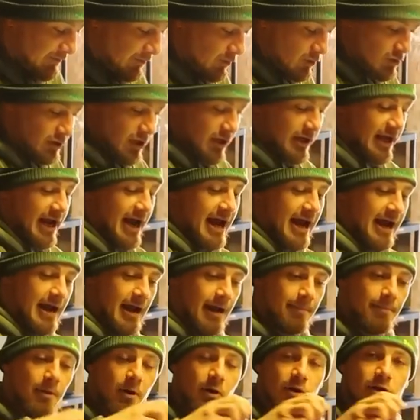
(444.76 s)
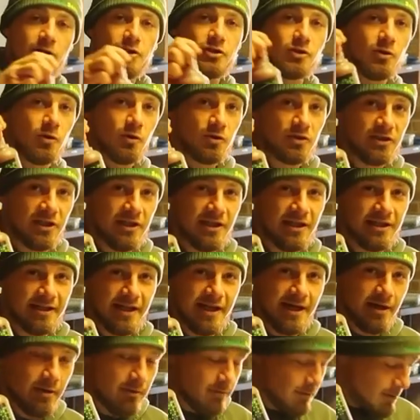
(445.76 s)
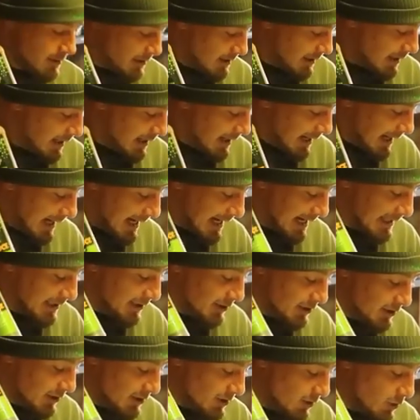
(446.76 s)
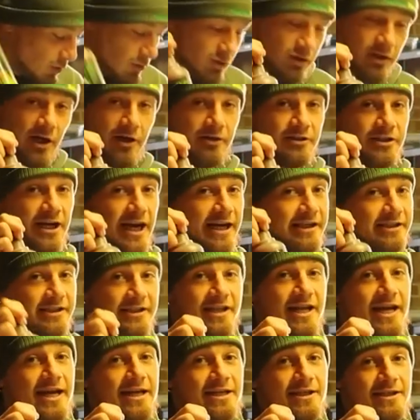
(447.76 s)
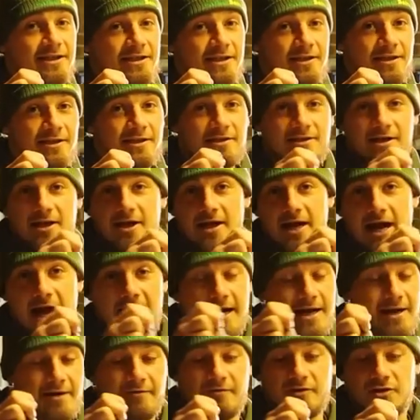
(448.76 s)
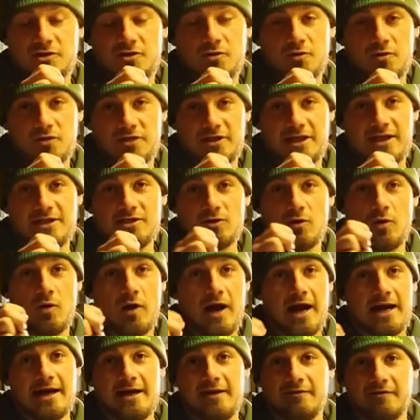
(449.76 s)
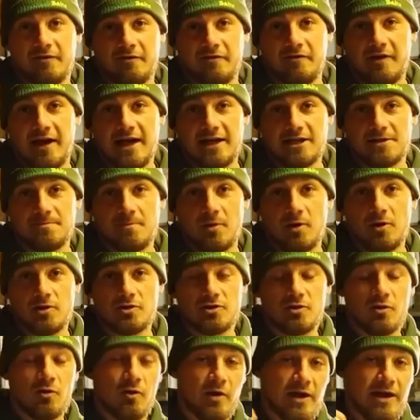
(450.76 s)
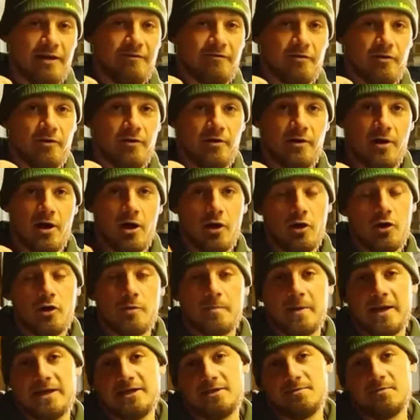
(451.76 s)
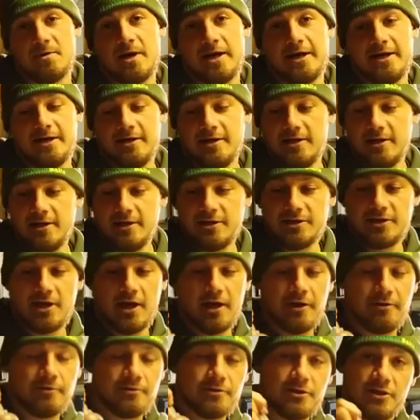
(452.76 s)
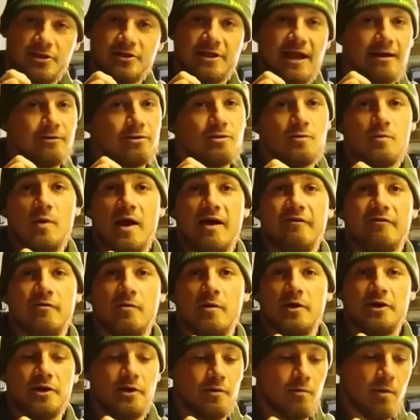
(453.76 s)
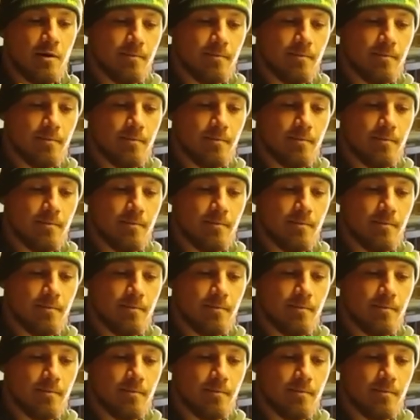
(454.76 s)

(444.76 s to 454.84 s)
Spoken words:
You also get a bottle of sauce in the deal. And you can also change this to any of the sauces or any of the flat spots or even a hook bait spray. So just down to whatever one you